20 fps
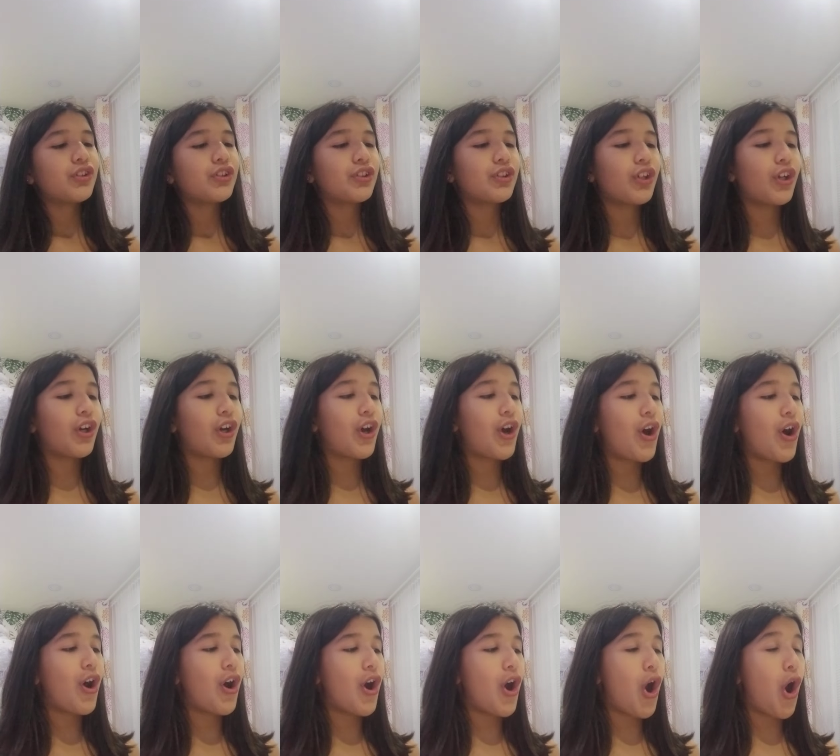
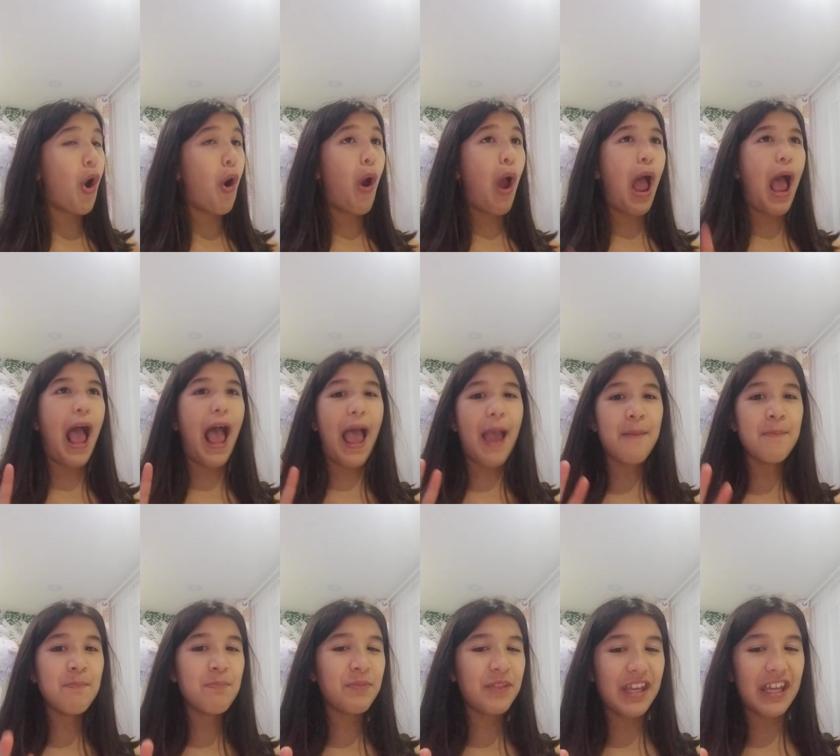So I'm
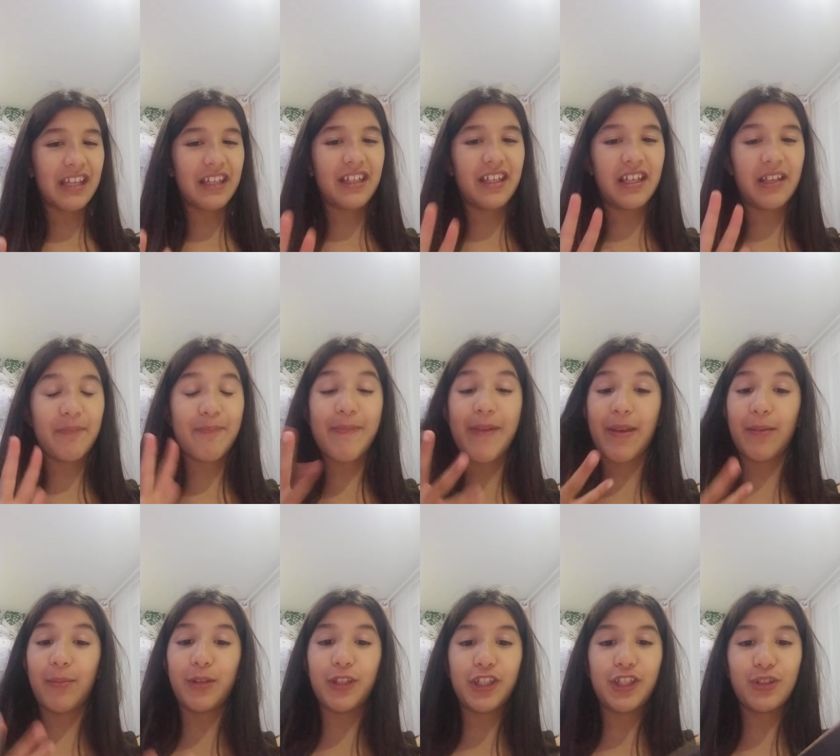thinking
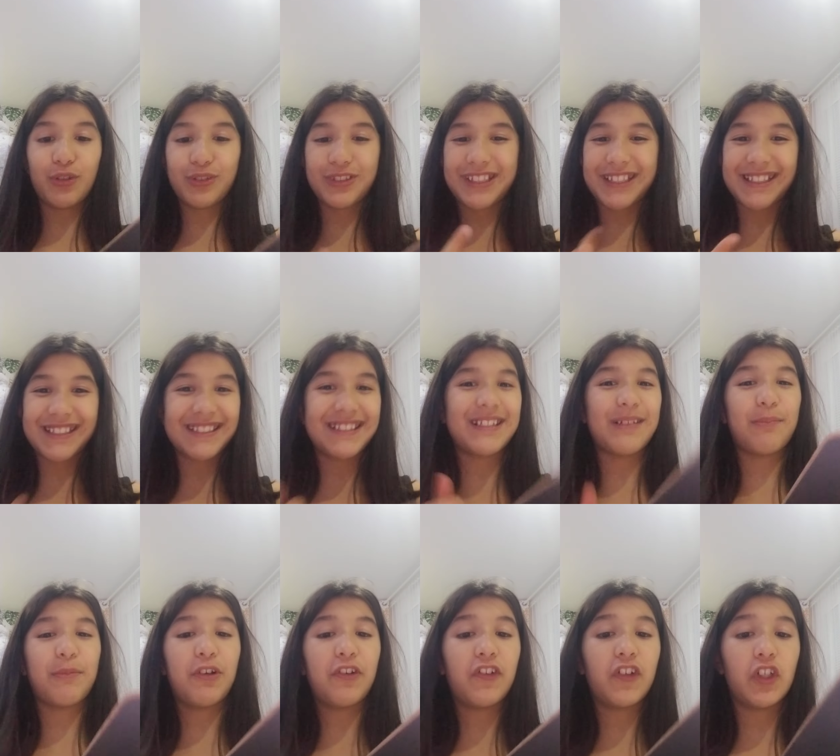maybe she'll sing some
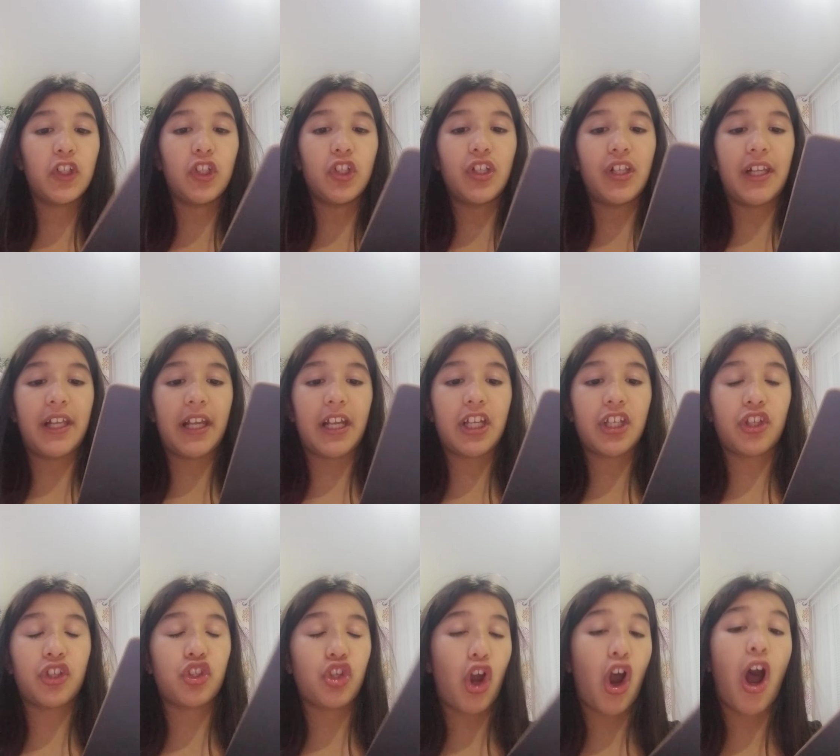of her like
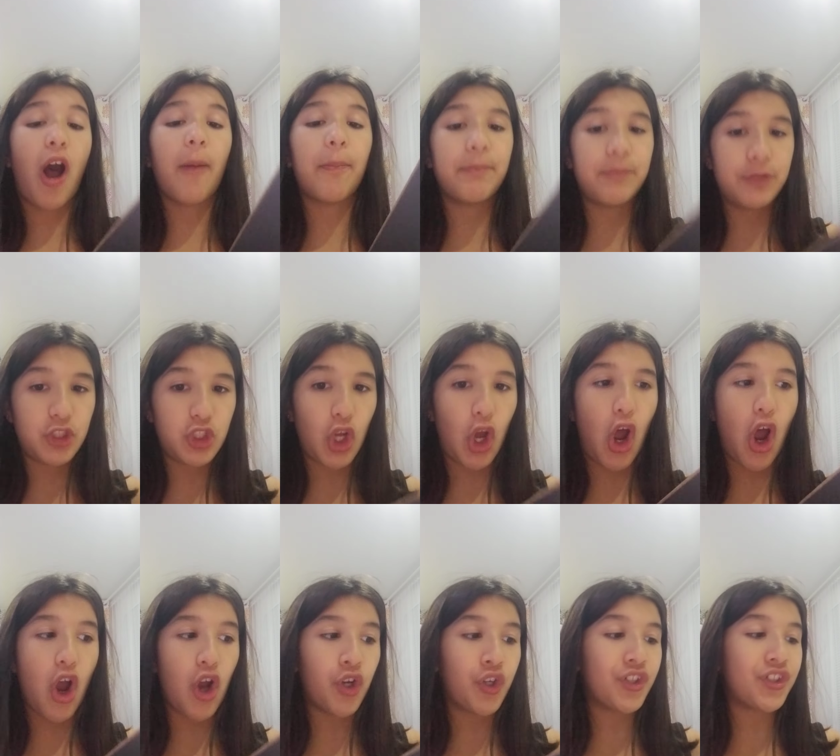top
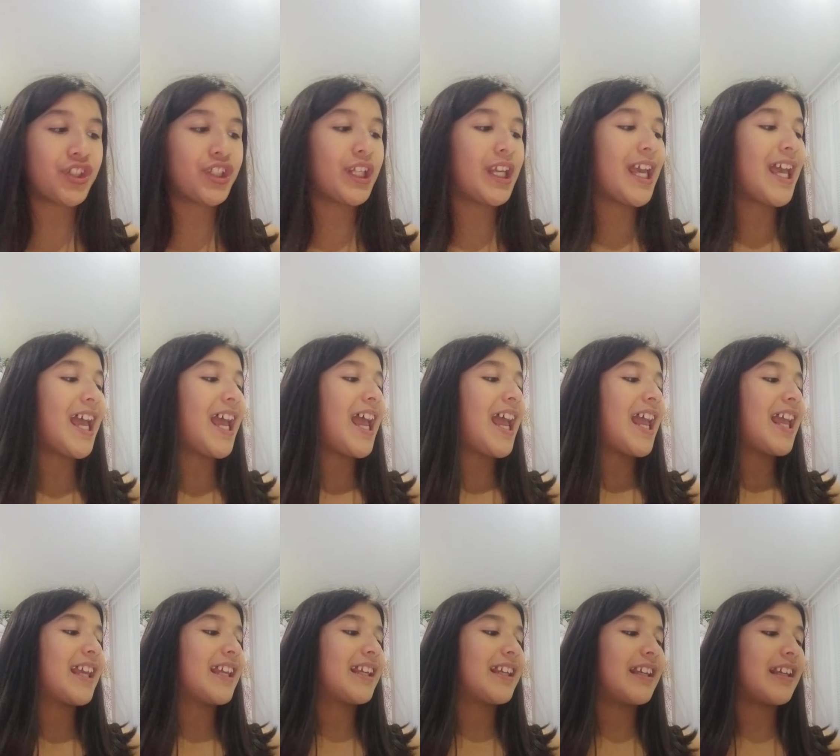songs
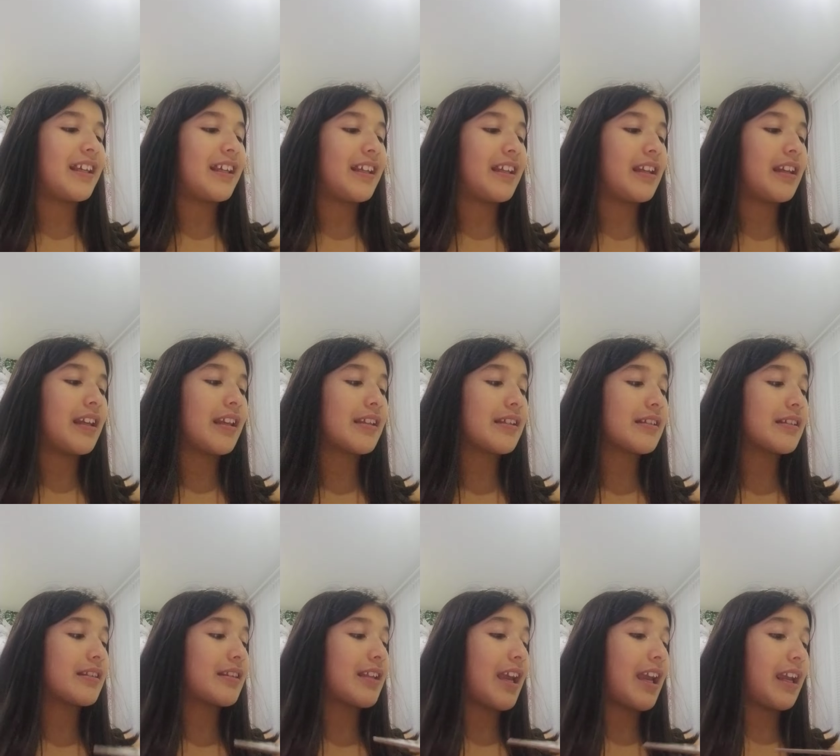in
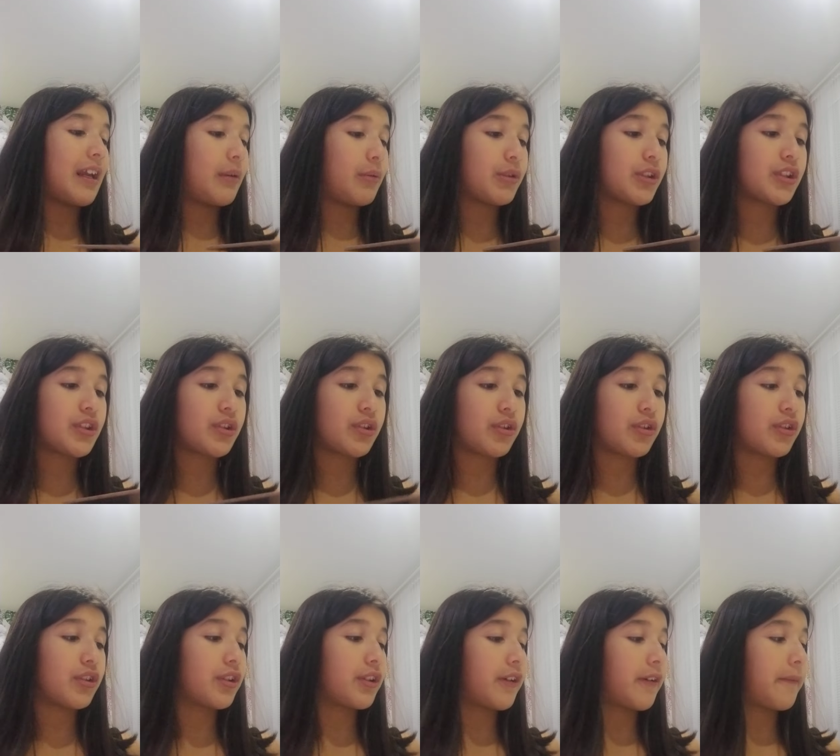the Eras
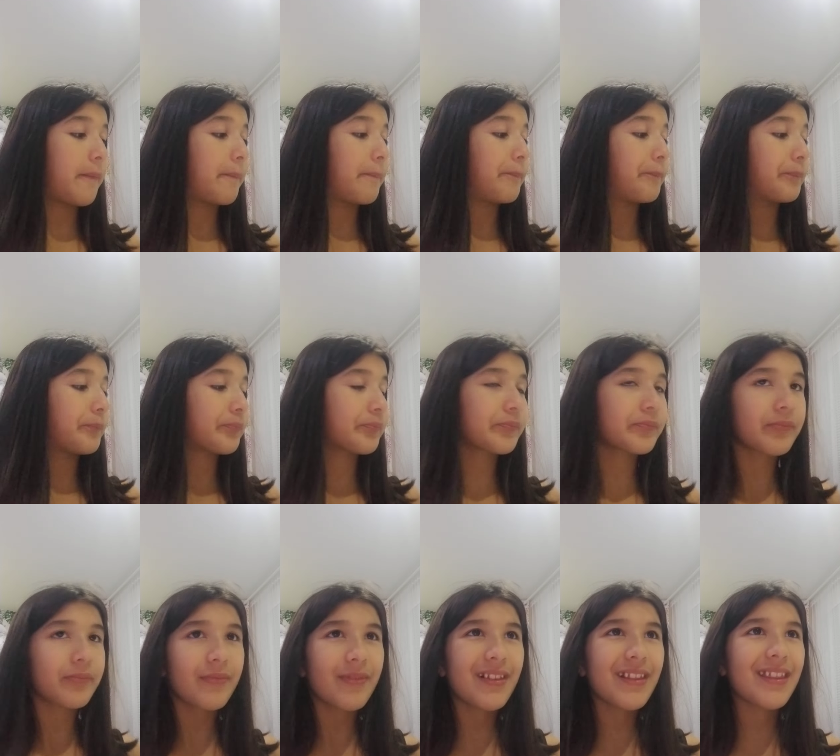tour.
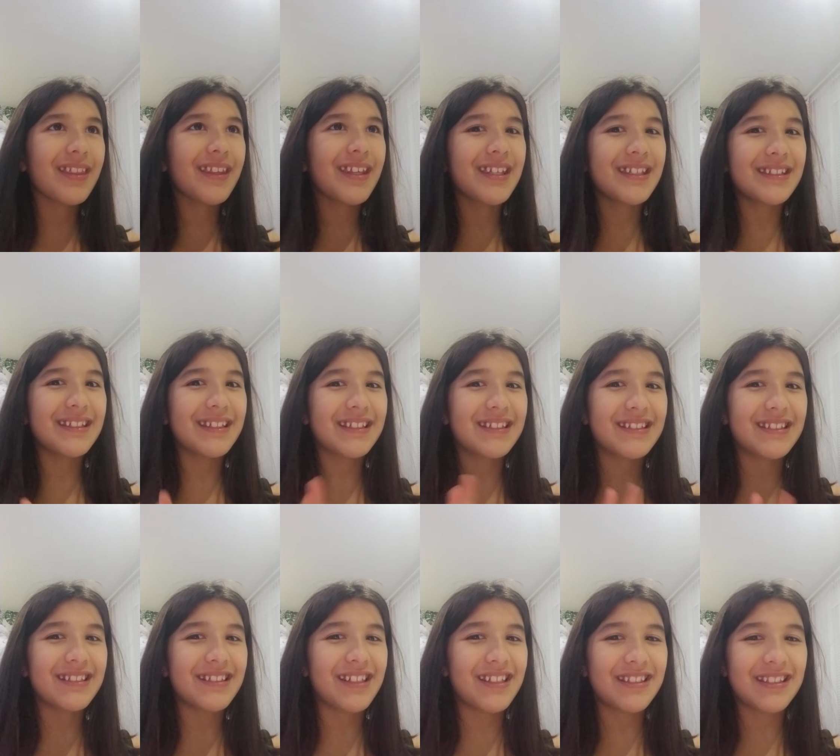Cause
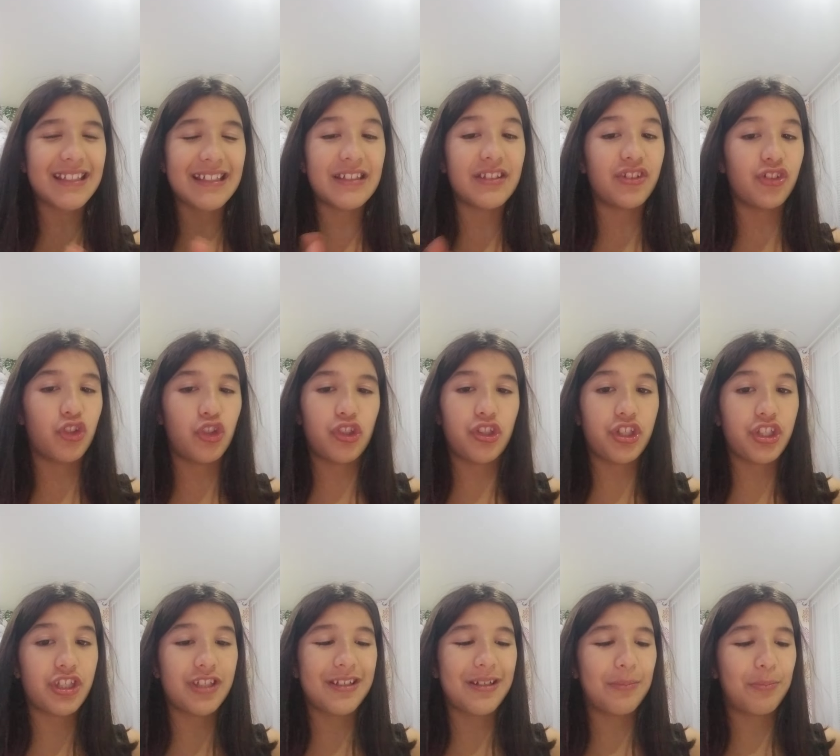it's just in her the
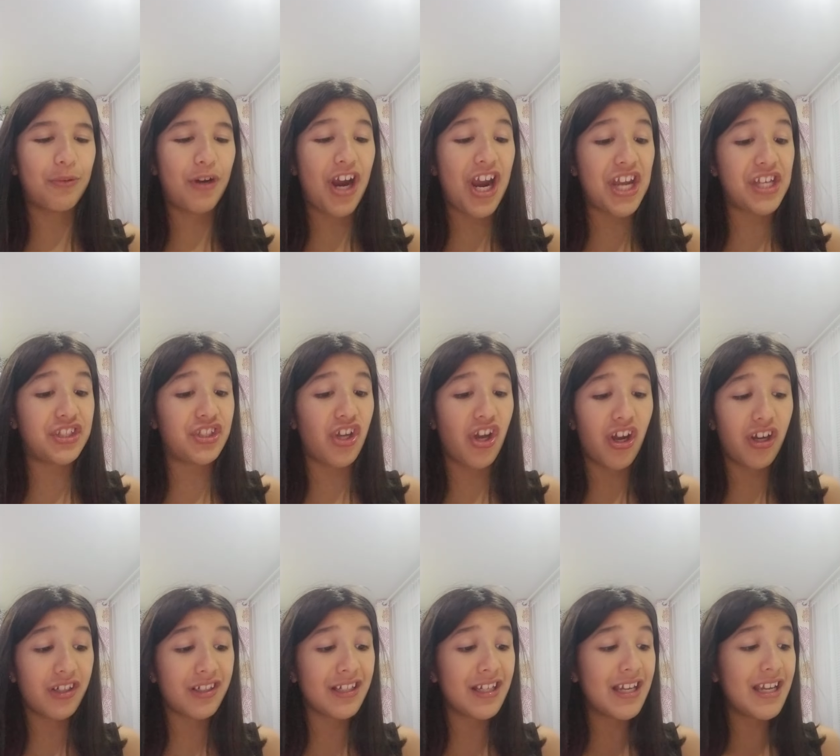surprise
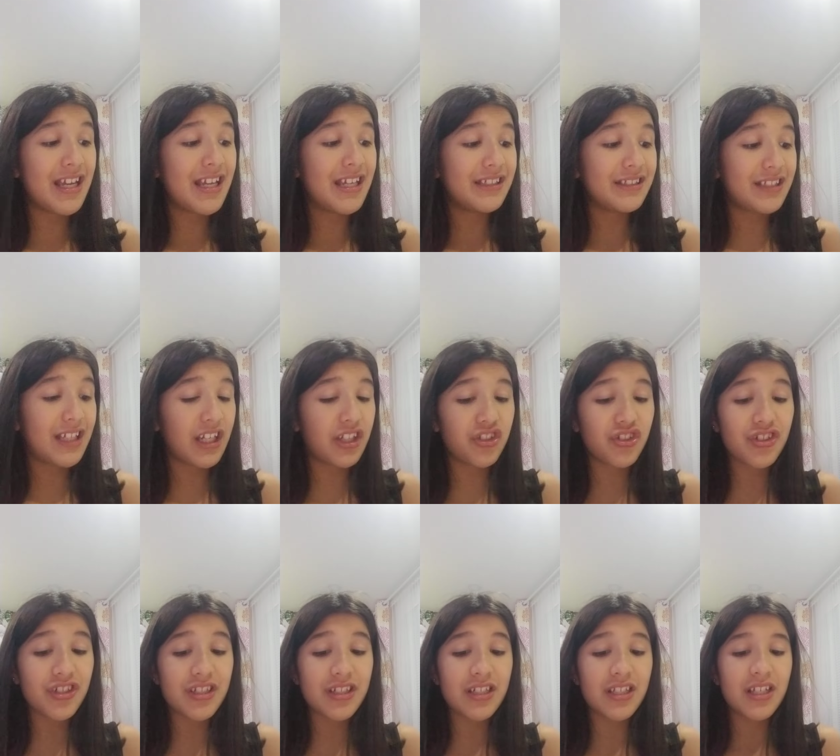song
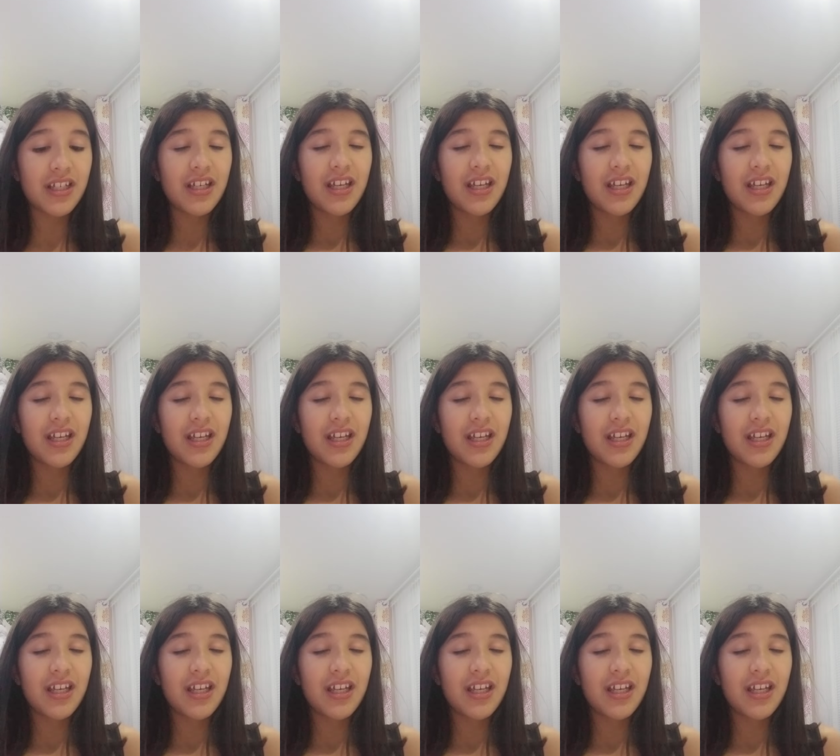section.